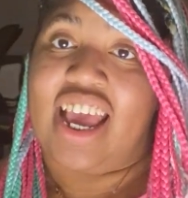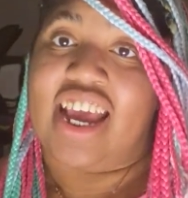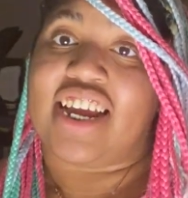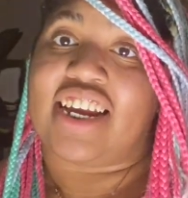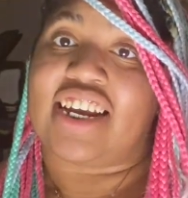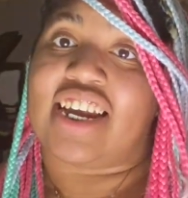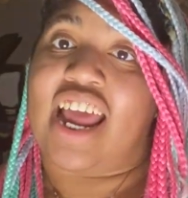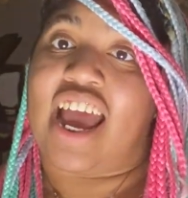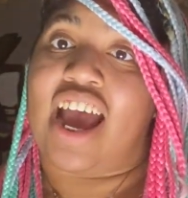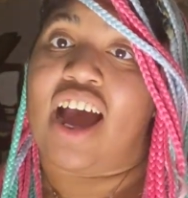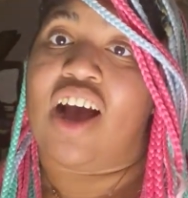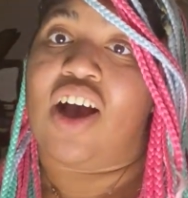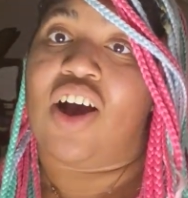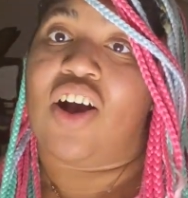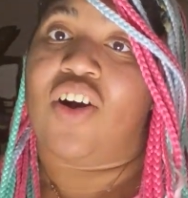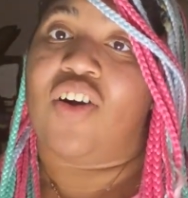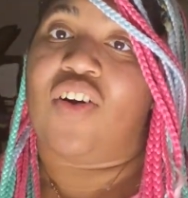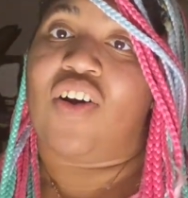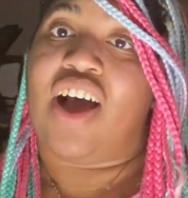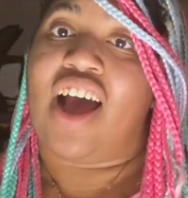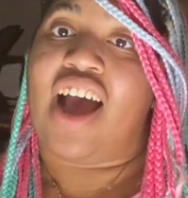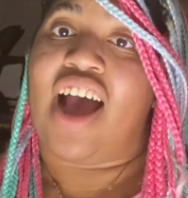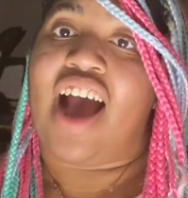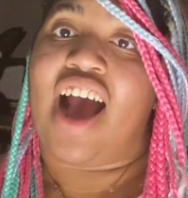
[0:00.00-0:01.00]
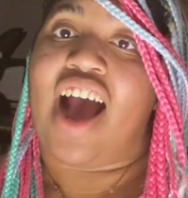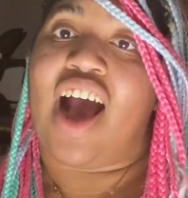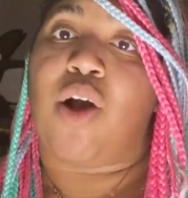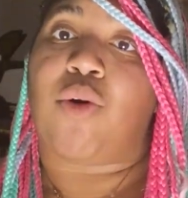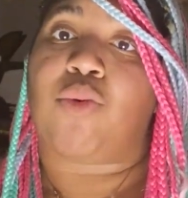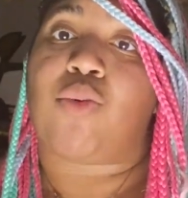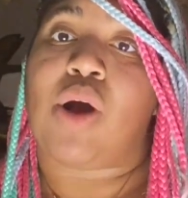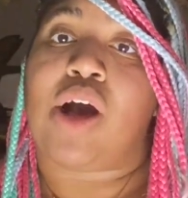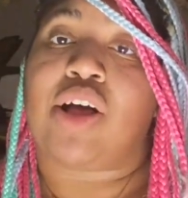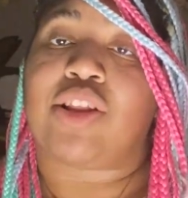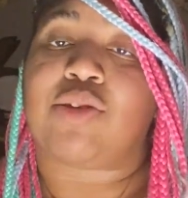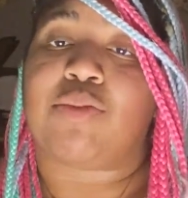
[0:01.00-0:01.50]
Now,
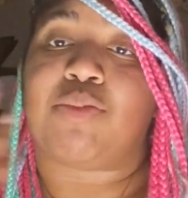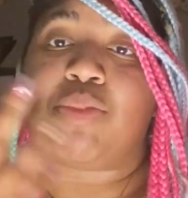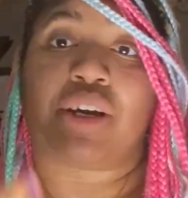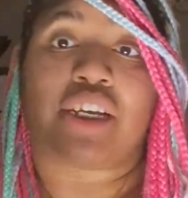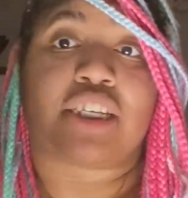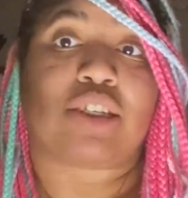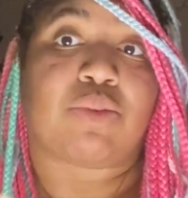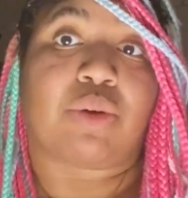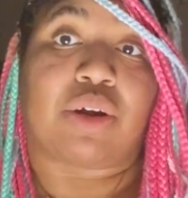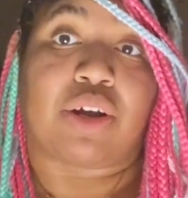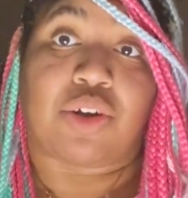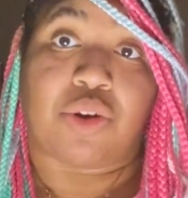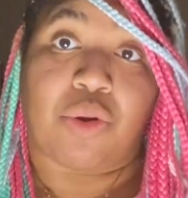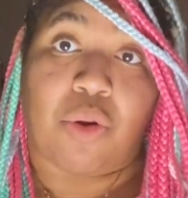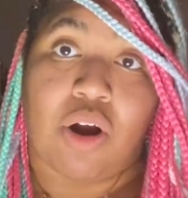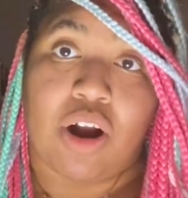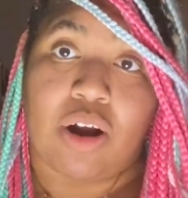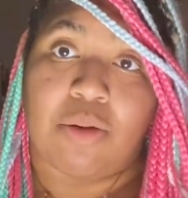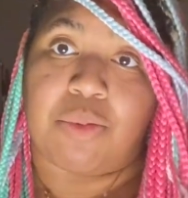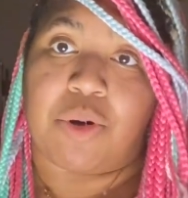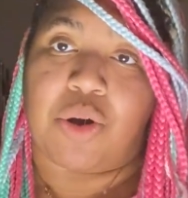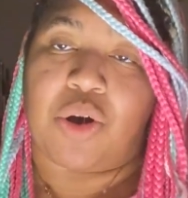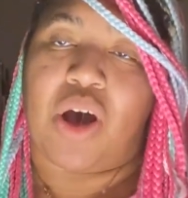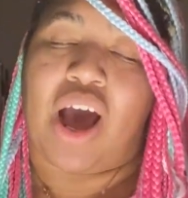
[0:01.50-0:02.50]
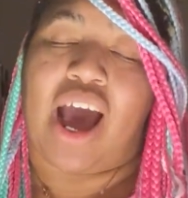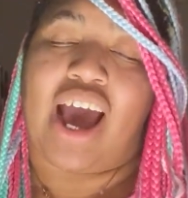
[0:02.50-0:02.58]
while the books were adorable,